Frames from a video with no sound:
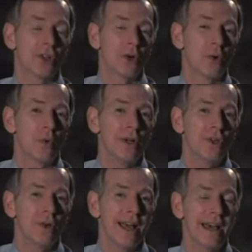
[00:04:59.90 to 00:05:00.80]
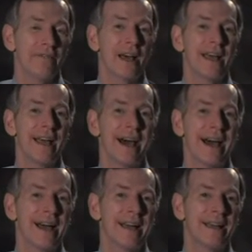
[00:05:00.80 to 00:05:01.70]
so when you have a
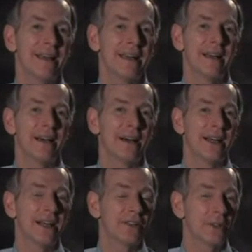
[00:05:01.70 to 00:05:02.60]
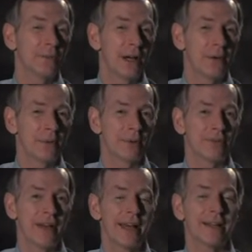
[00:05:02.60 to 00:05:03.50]
high intra-abdominal
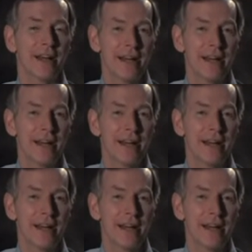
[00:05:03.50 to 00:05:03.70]
fat